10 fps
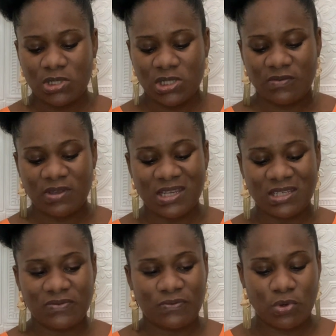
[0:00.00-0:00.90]
I've had it
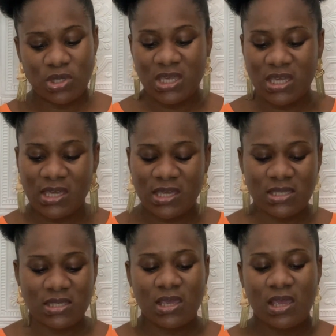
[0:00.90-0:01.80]
for
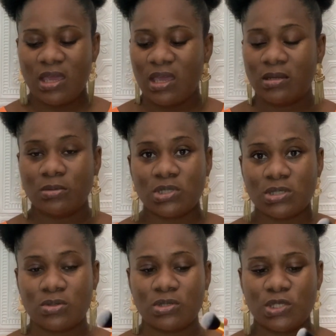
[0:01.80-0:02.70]
years, and I'm just
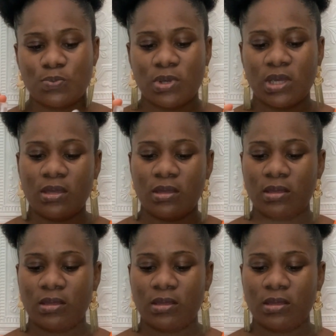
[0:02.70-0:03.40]
going to spray